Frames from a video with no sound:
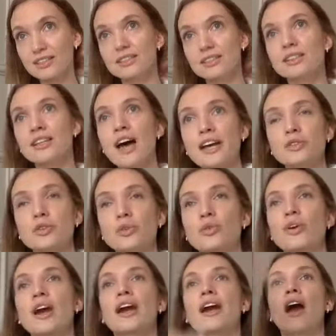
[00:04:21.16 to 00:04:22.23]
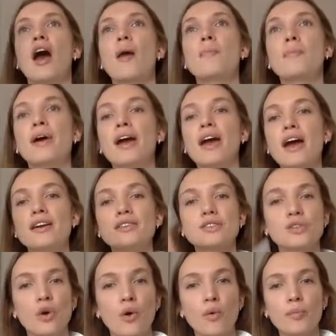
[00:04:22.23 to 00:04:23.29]
like to crank up my
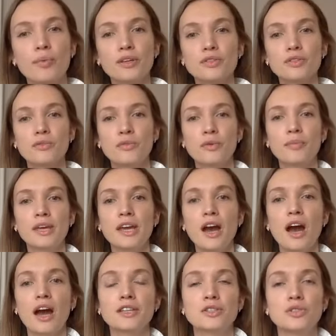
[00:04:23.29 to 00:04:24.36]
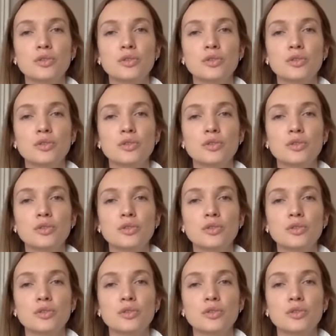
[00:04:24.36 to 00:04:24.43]
ISO because for me, I